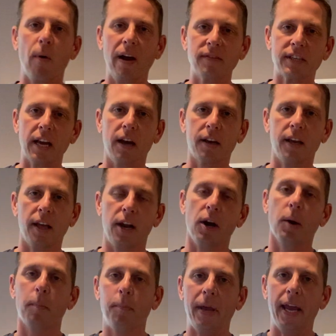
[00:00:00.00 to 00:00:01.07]
wife's
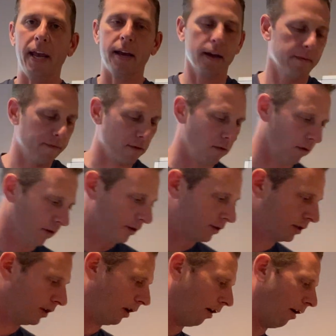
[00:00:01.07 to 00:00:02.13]
calculator. Pink, of
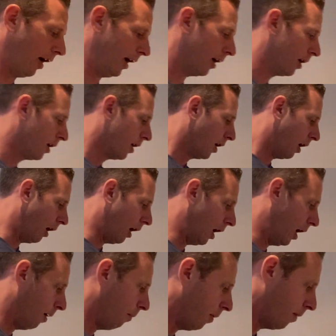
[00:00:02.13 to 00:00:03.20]
course. All right.
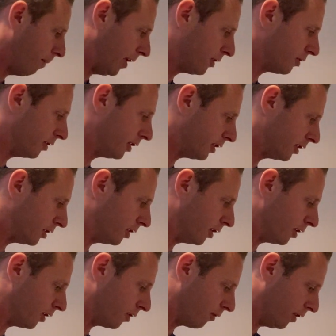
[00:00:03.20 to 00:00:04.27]
Make sure this is
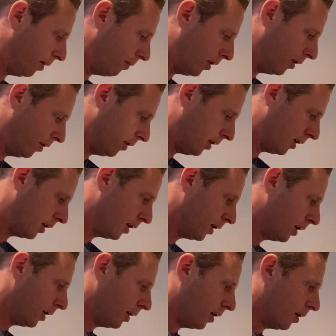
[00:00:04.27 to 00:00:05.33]
in degree mode.
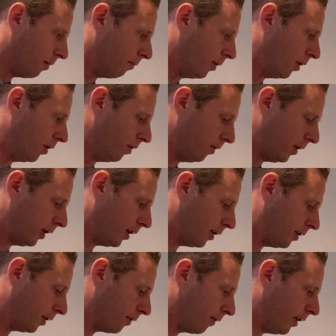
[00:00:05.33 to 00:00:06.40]
Mode,
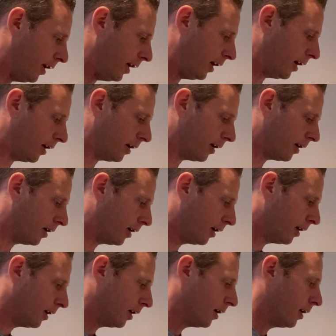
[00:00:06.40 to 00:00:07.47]
degree.
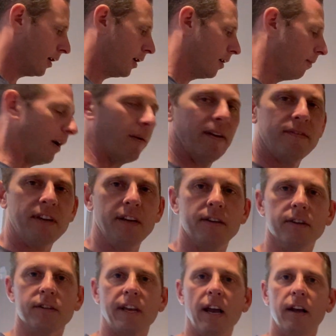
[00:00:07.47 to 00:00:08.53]
My wife
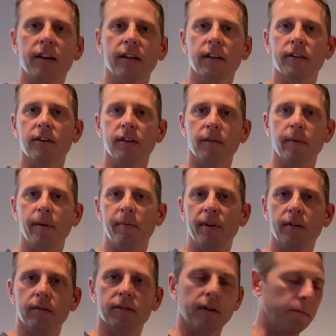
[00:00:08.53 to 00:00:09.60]
teaches calculus. You might be
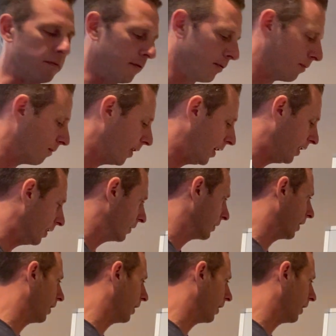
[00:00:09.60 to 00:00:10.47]
doing something with radians